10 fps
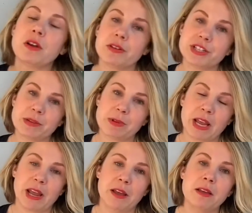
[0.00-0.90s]

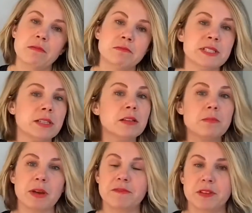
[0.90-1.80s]
GPA, still
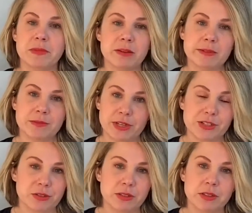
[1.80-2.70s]
above the minimum threshold,